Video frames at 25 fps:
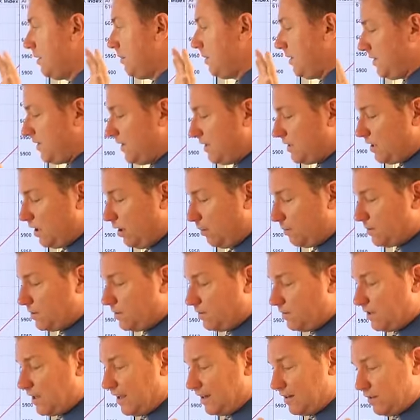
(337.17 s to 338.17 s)
But this helps
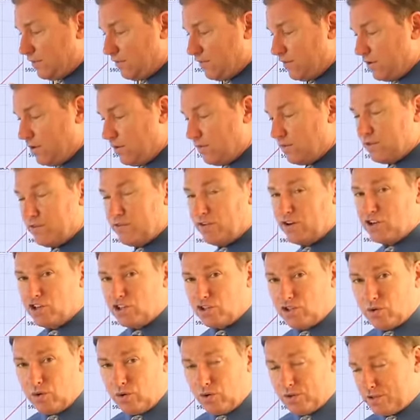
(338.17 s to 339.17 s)
you get a view of the very
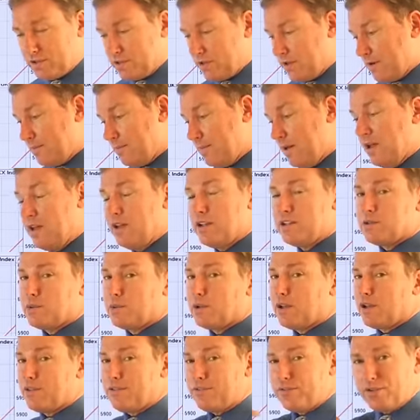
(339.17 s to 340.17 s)
short term. So
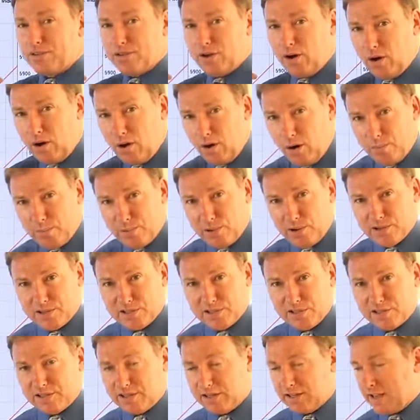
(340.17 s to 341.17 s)
we go through the whole
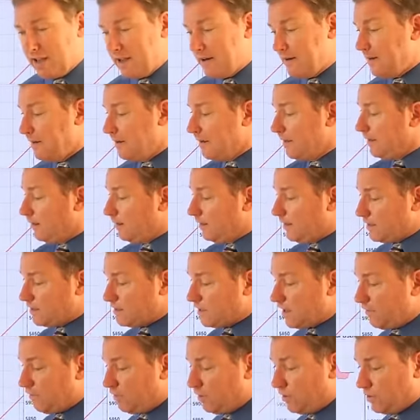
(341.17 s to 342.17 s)
process again. Let's
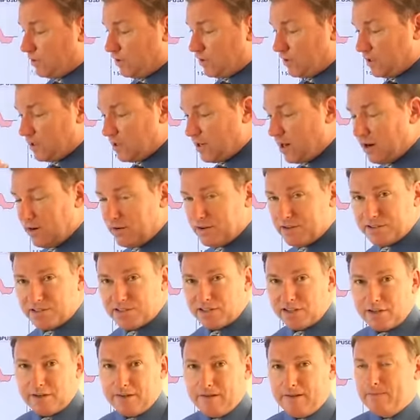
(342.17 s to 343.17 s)
have a look at a
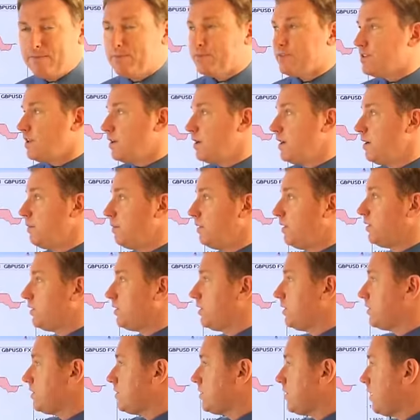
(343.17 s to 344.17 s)
currency. So here we look
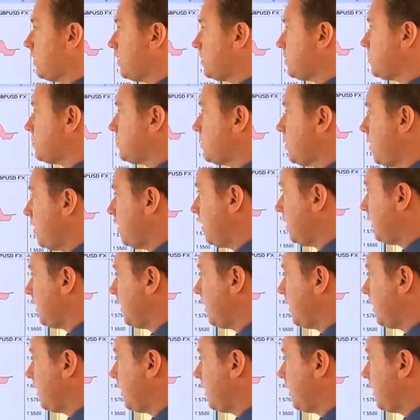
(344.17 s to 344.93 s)
at sterling